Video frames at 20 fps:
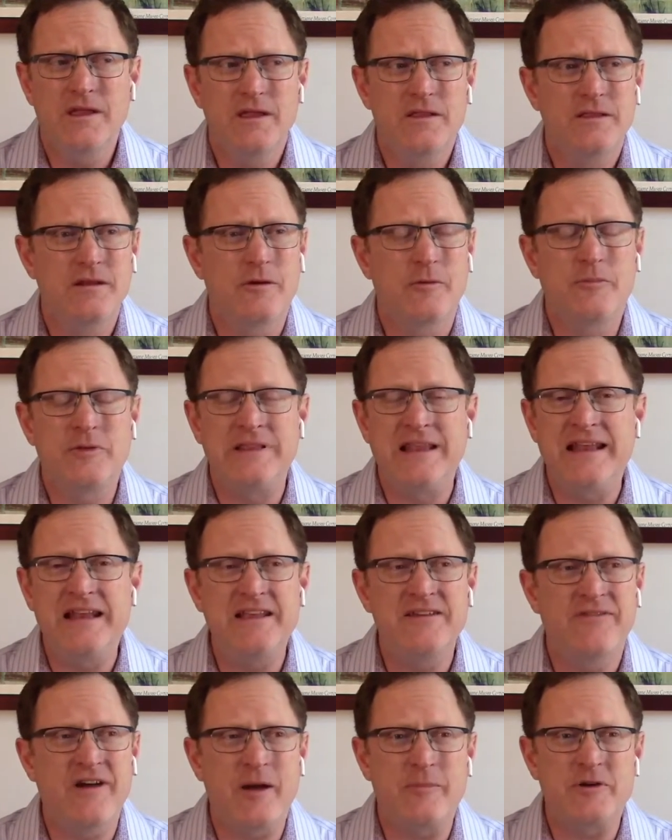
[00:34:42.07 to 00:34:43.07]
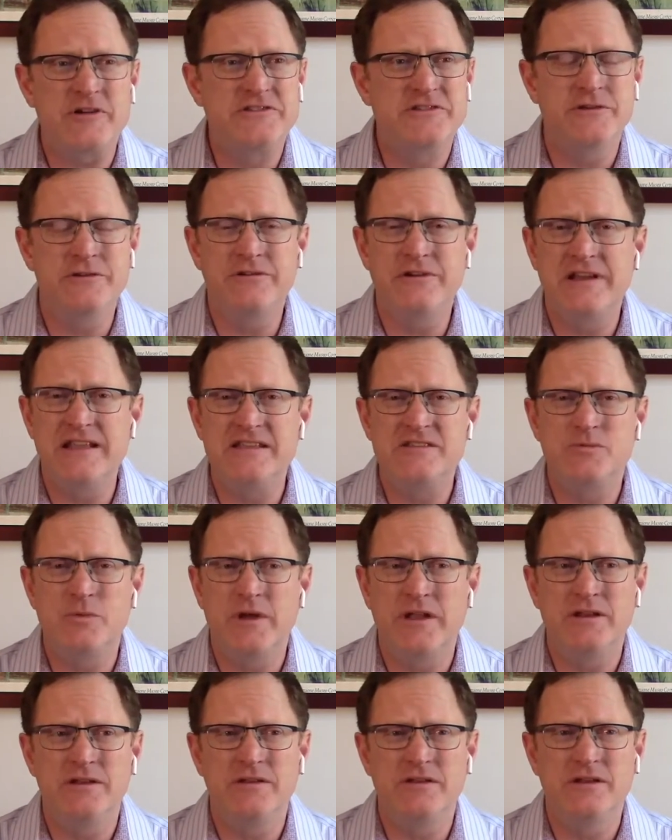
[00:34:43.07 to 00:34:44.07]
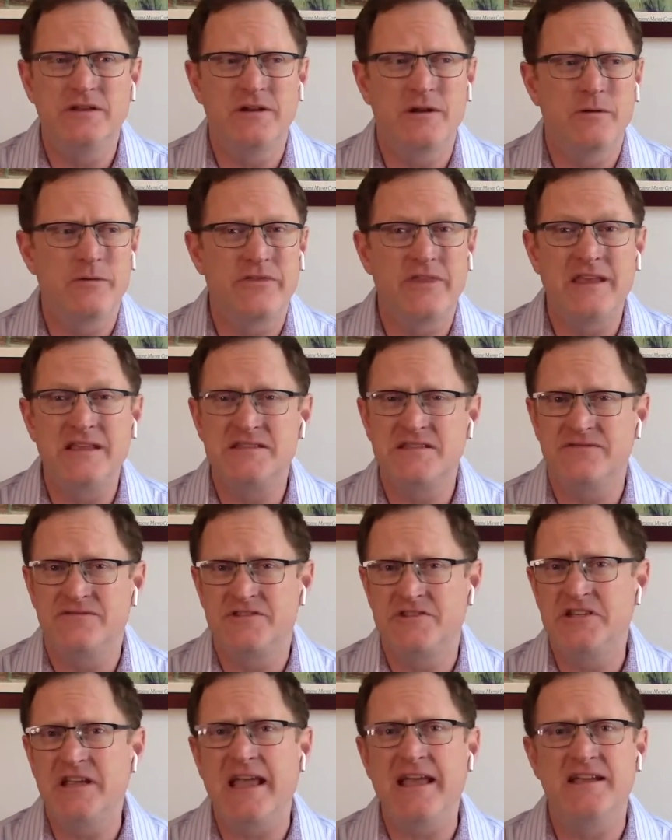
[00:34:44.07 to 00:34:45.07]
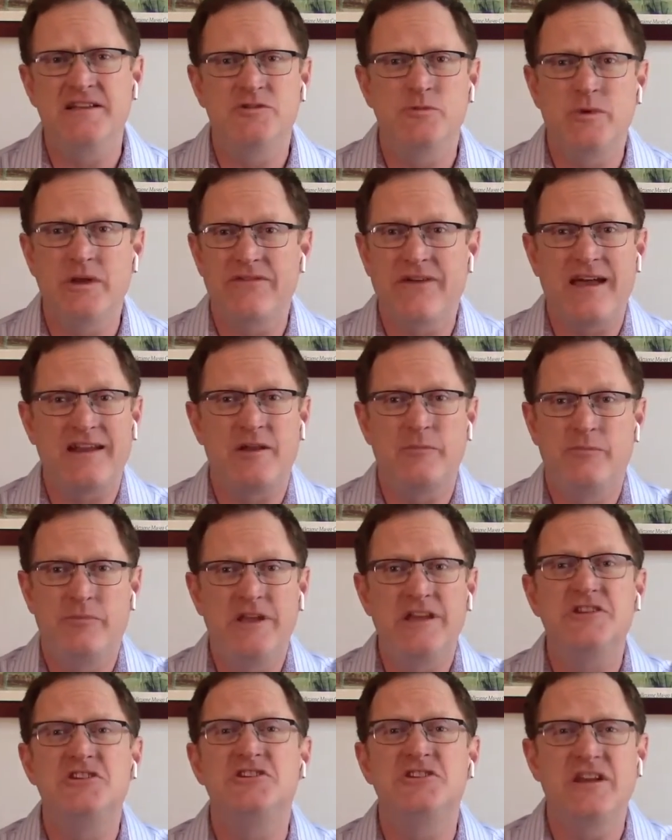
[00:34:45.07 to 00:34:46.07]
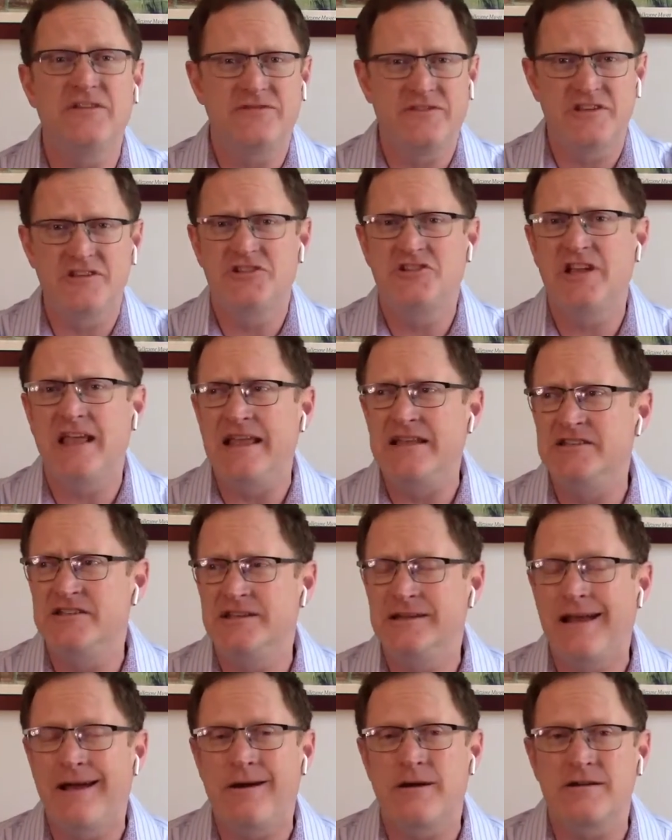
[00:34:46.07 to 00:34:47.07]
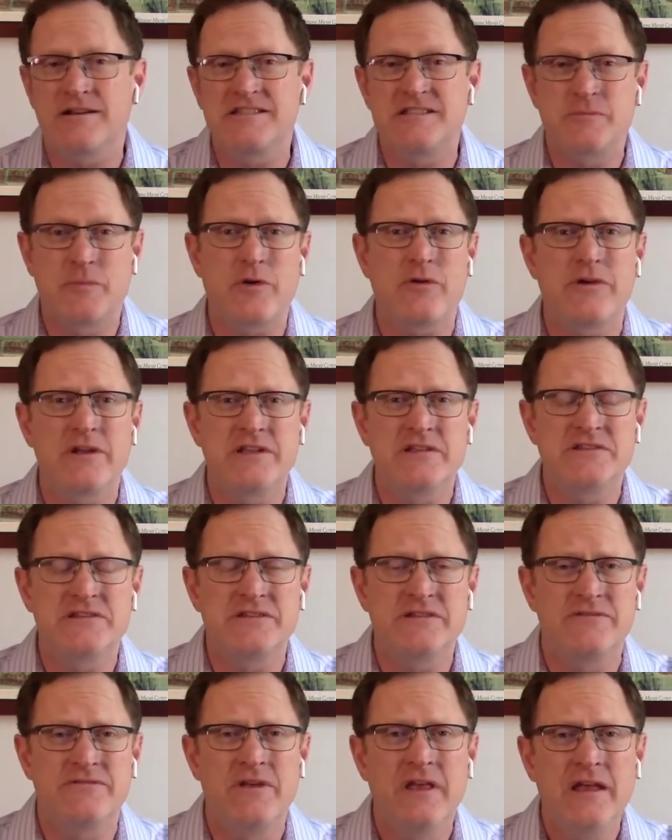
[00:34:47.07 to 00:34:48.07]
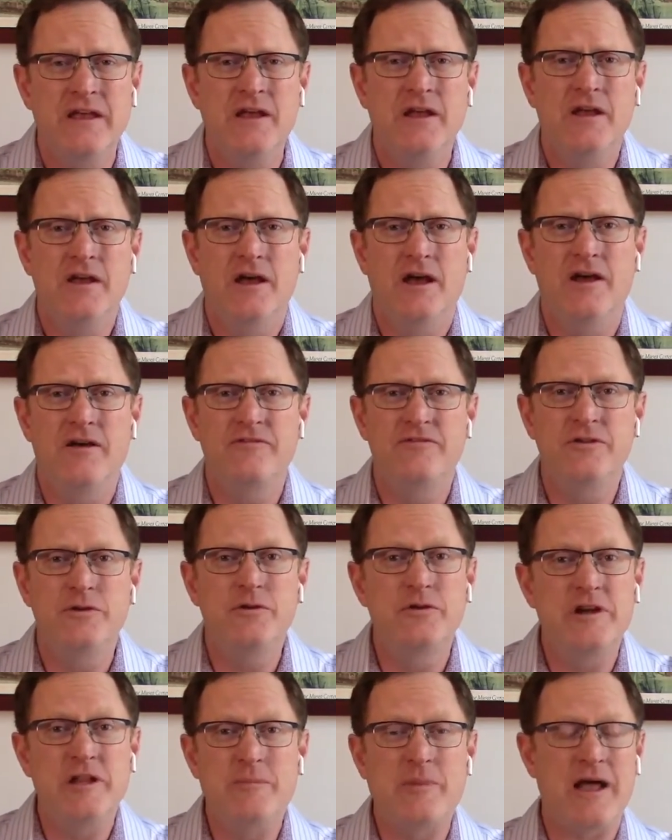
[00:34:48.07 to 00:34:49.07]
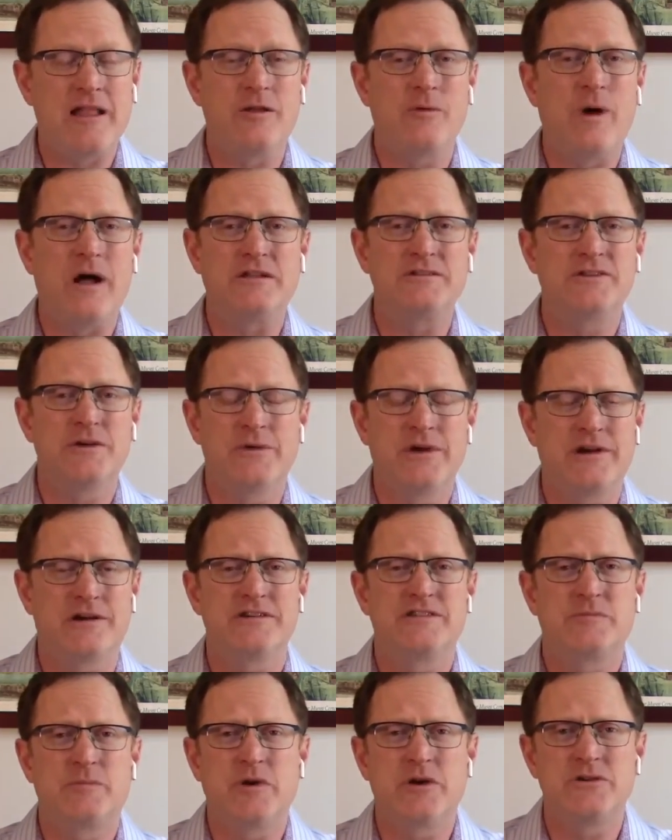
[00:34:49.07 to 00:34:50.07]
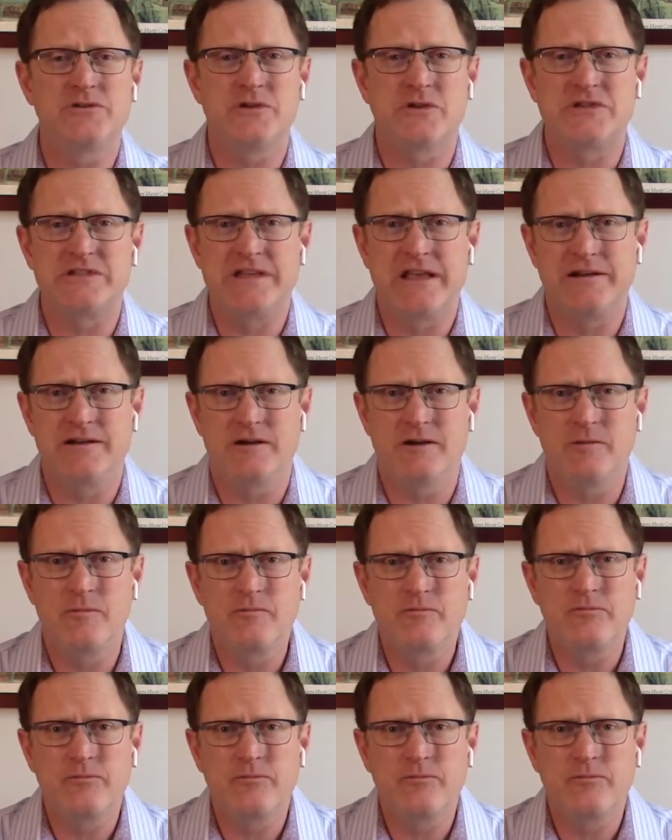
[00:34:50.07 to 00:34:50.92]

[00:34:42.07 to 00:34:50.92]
There are plenty of opportunities when, things have changed. We've had a big shift and change in our experience of Unity Palo Alto in our spiritual center.